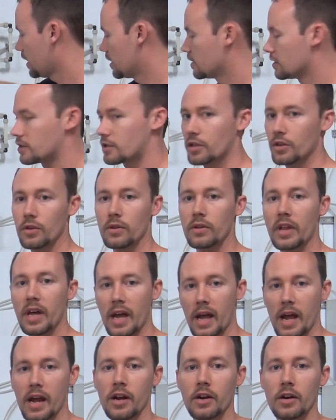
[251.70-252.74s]
into
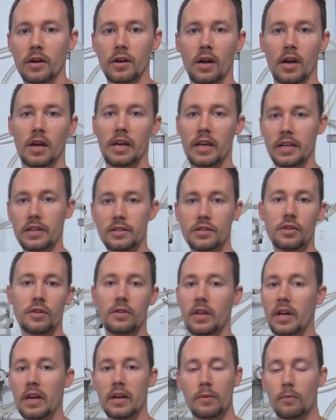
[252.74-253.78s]
the air,
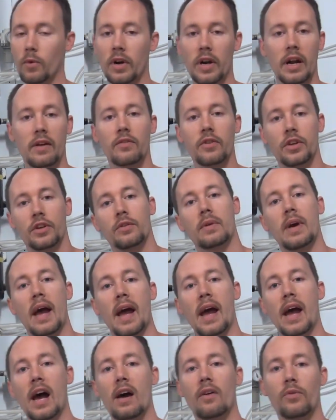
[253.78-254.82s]
into the wherever you
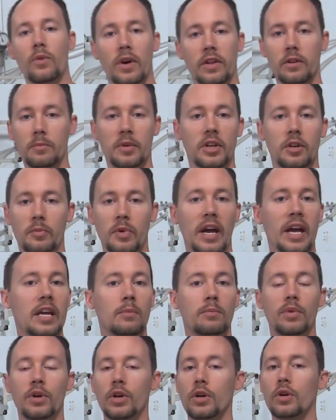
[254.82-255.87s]
have, whether it be your
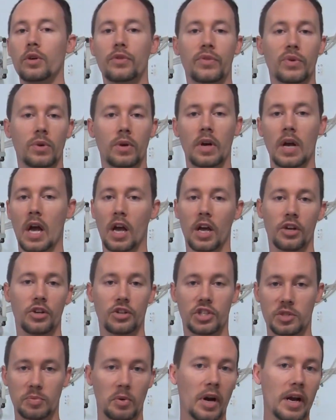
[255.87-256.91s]
paint booth or
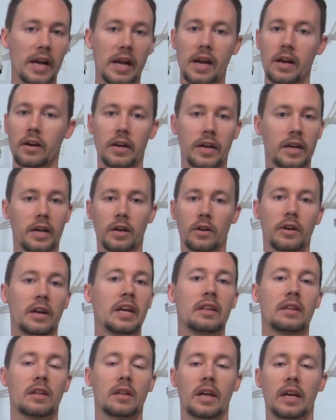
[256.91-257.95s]
your spray area or
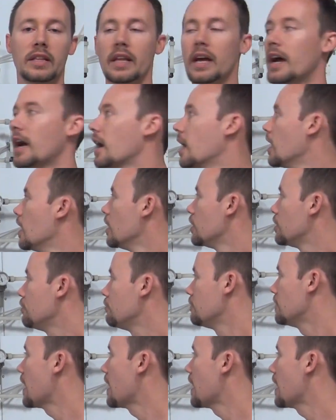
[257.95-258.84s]
anything like that, you